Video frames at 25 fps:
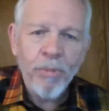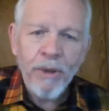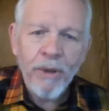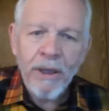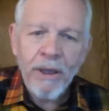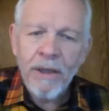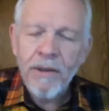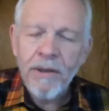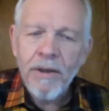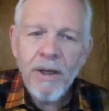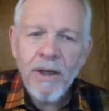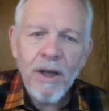
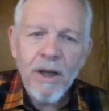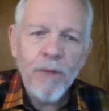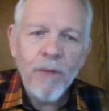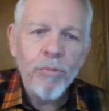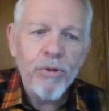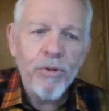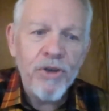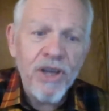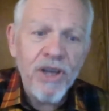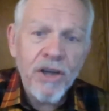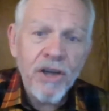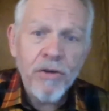and
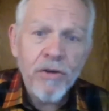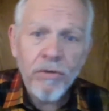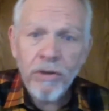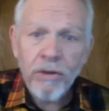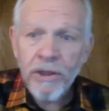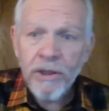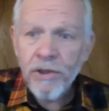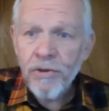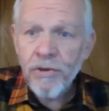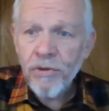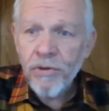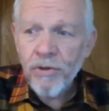procedural
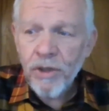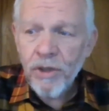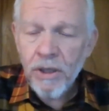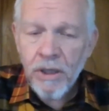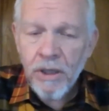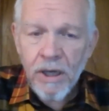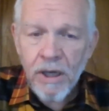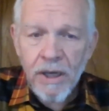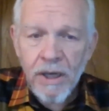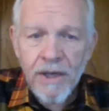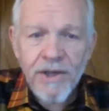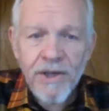issues and
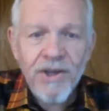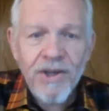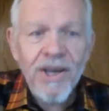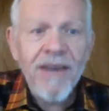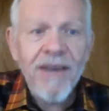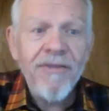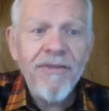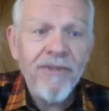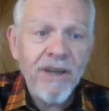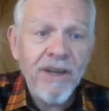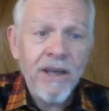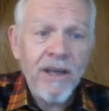
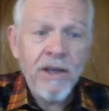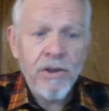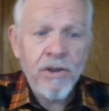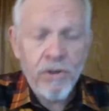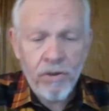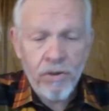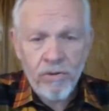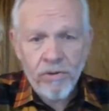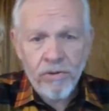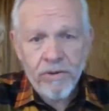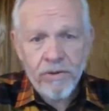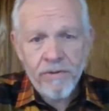safety
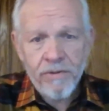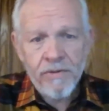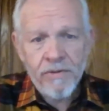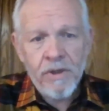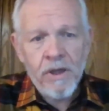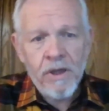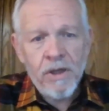issues.